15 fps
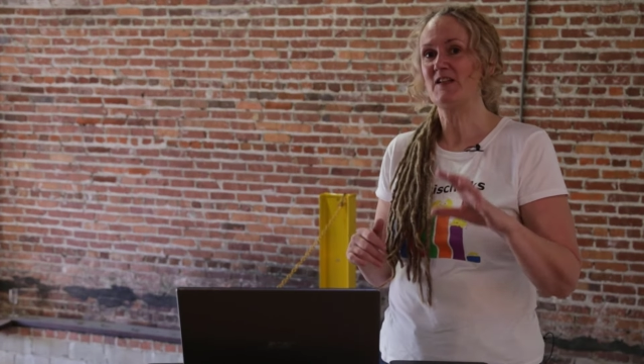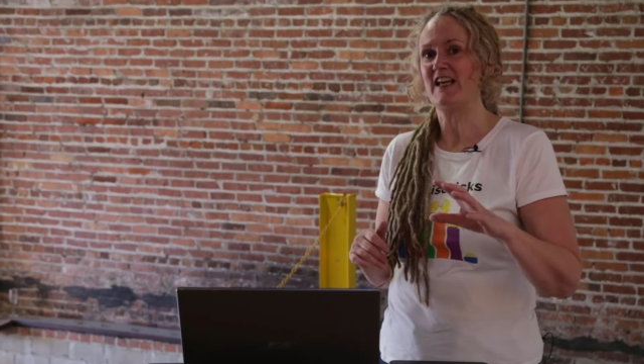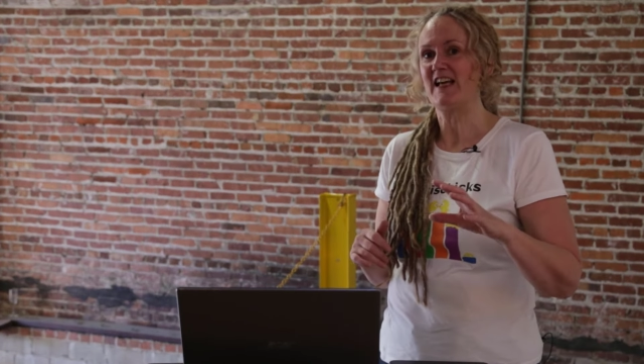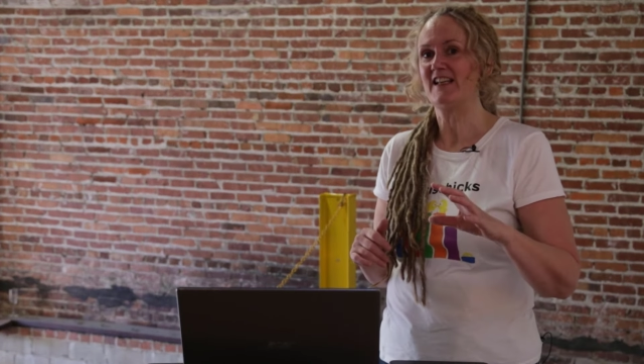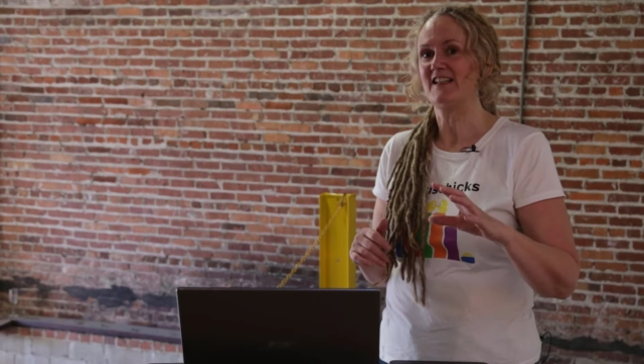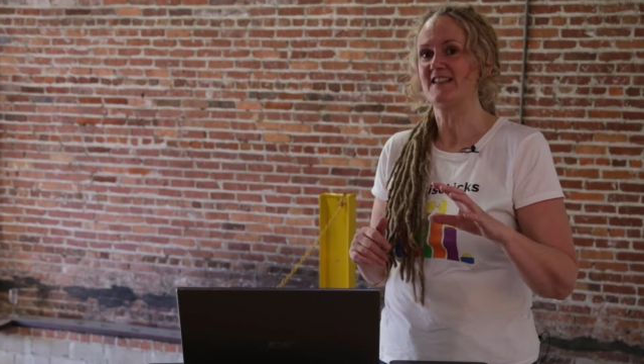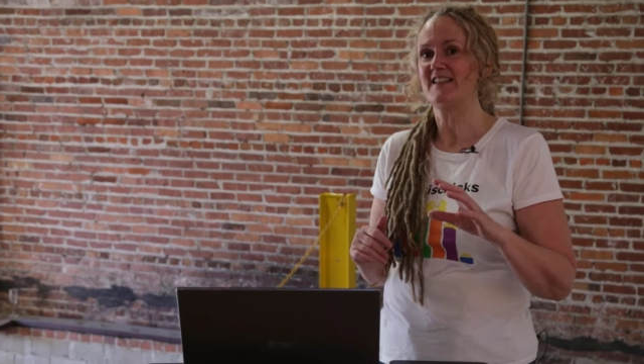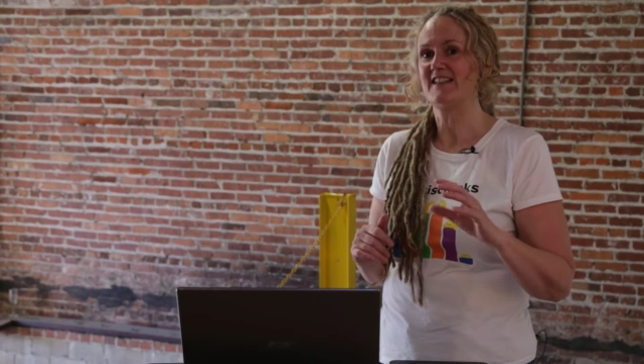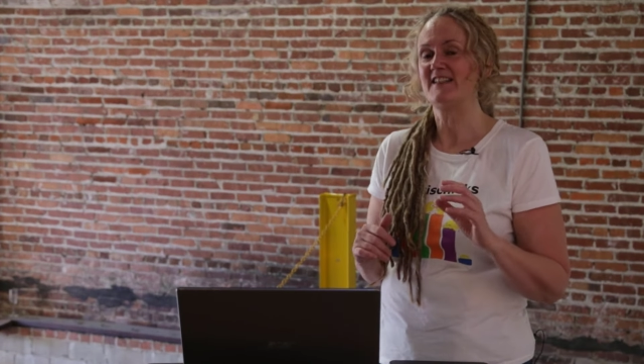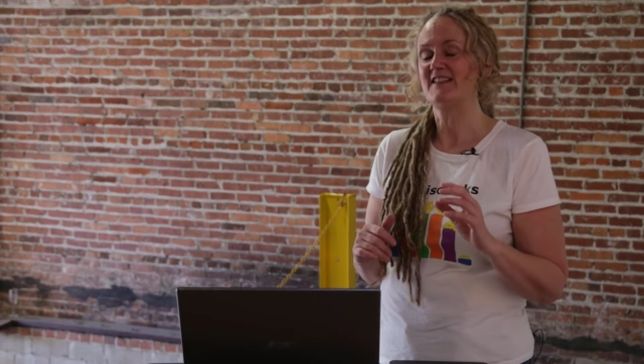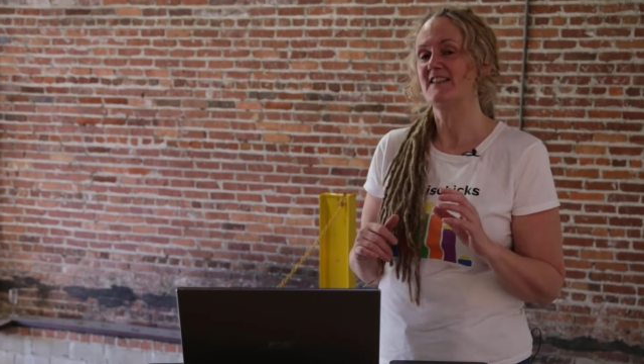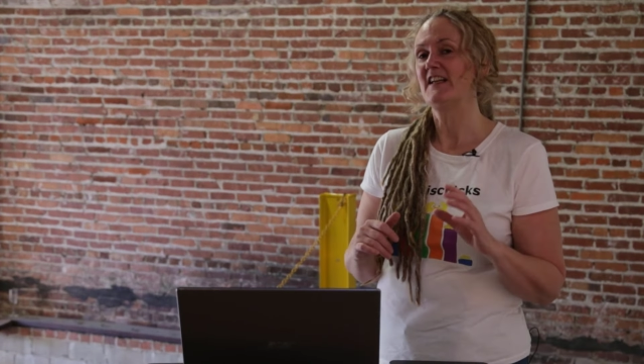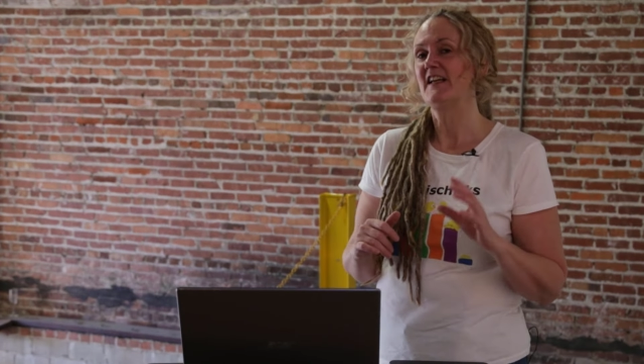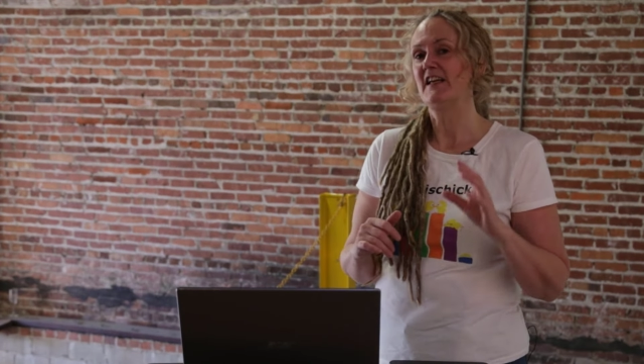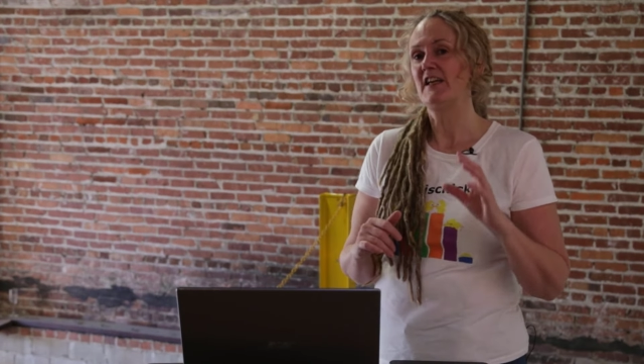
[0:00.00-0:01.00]

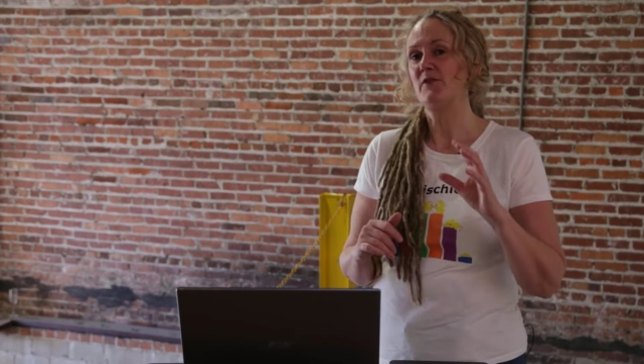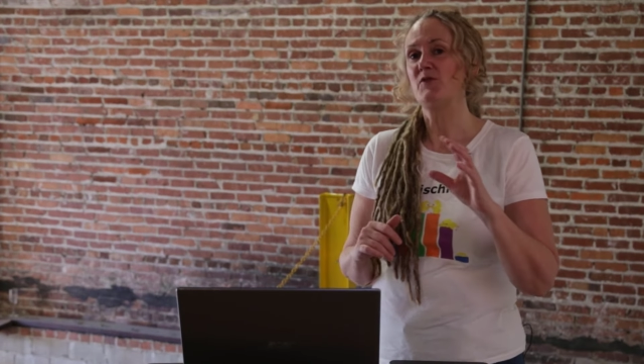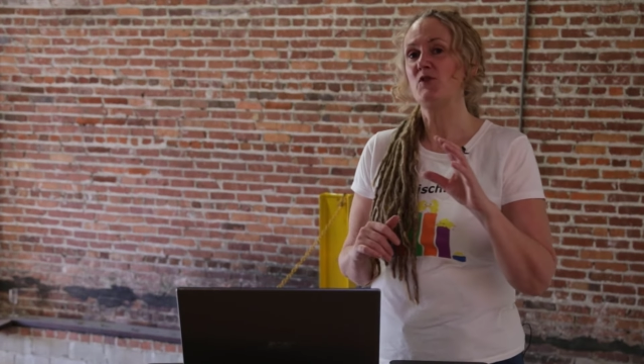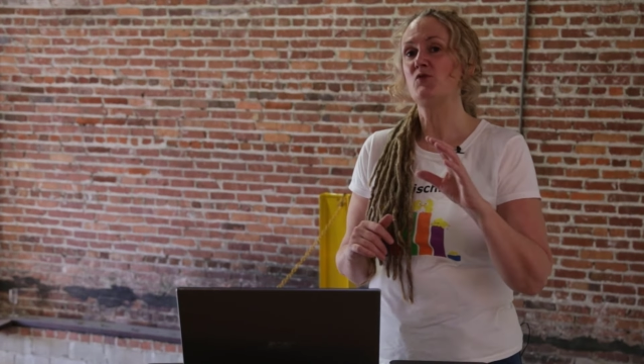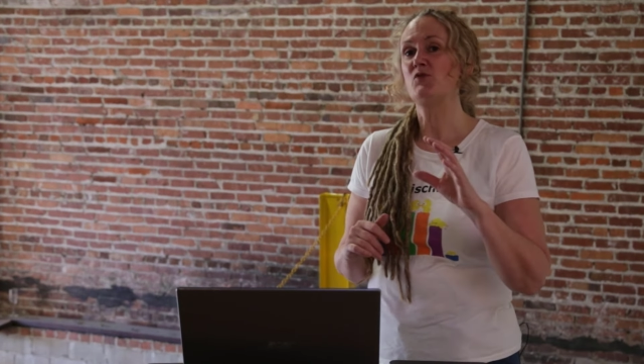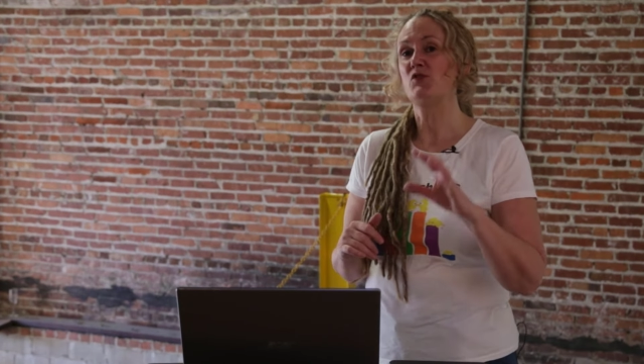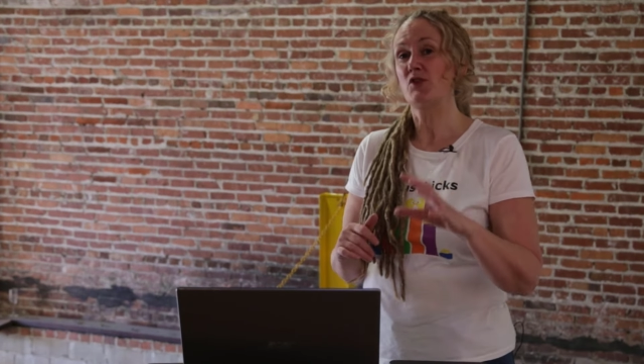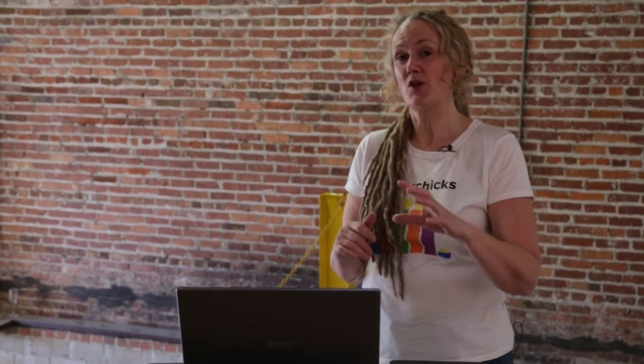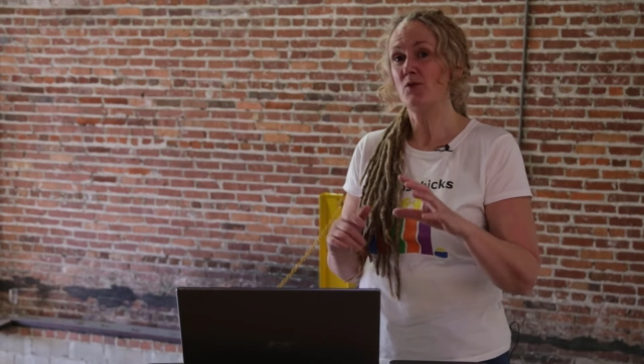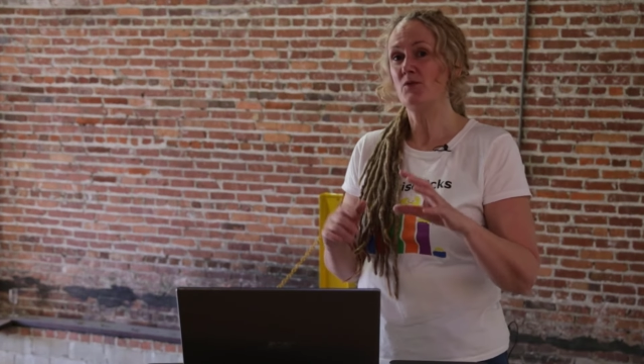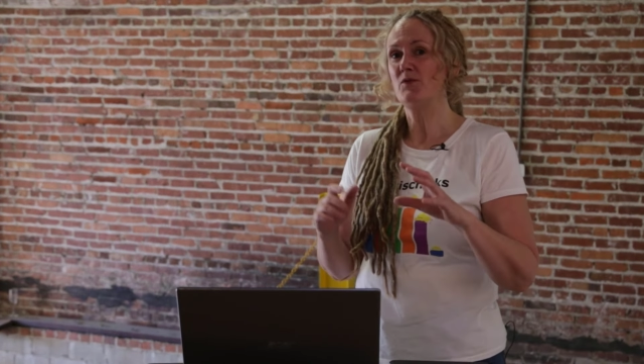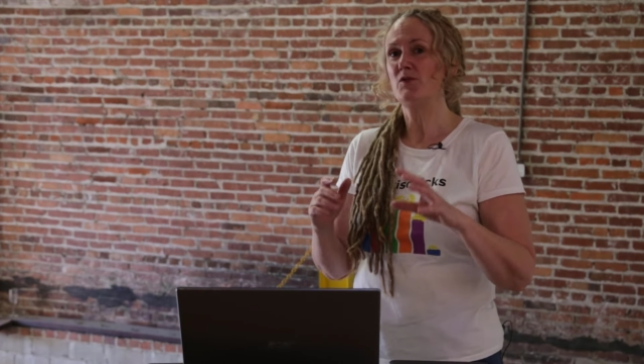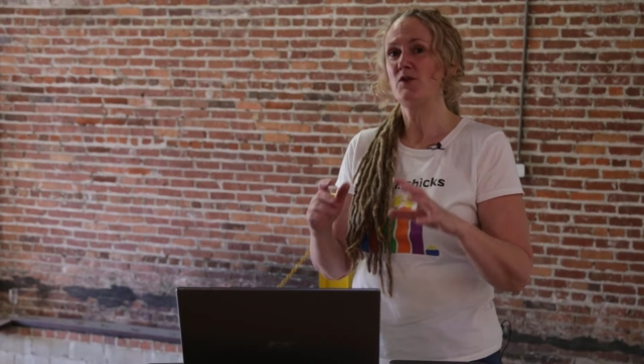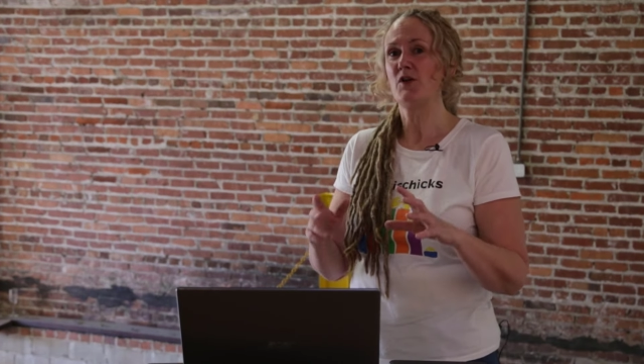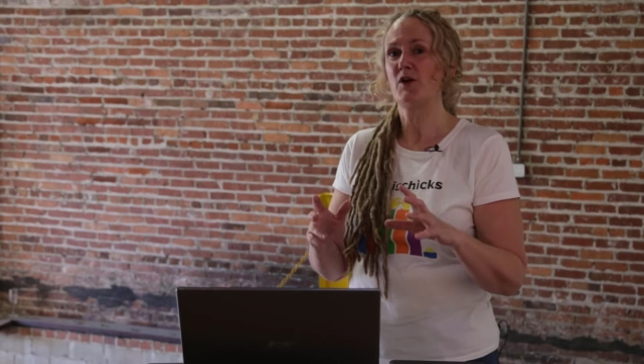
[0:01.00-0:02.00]
analysis, if you
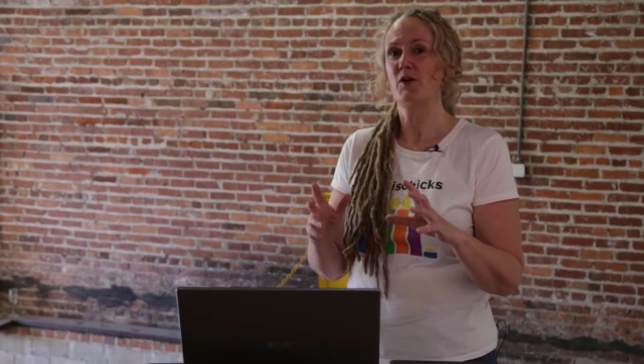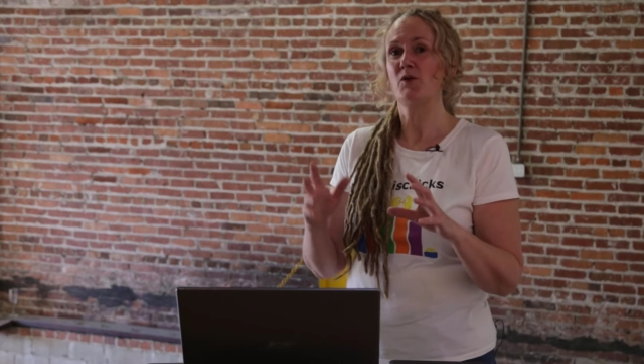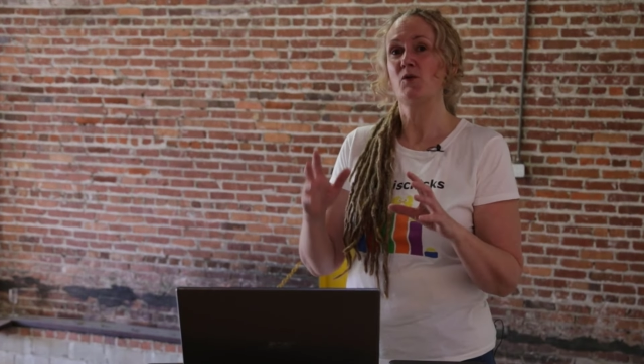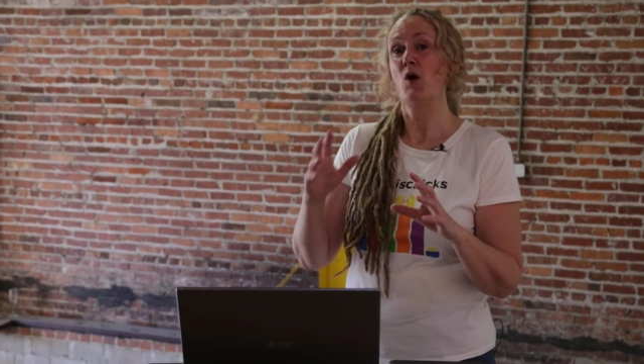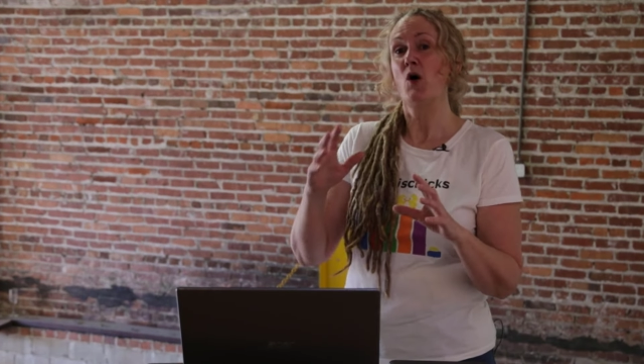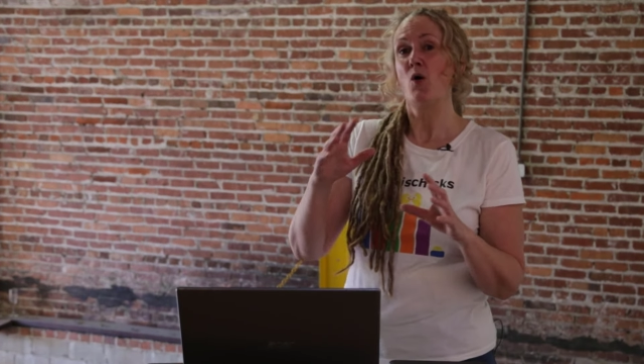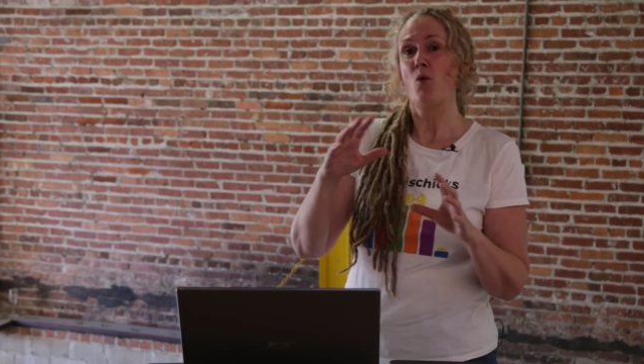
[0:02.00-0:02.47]
don't know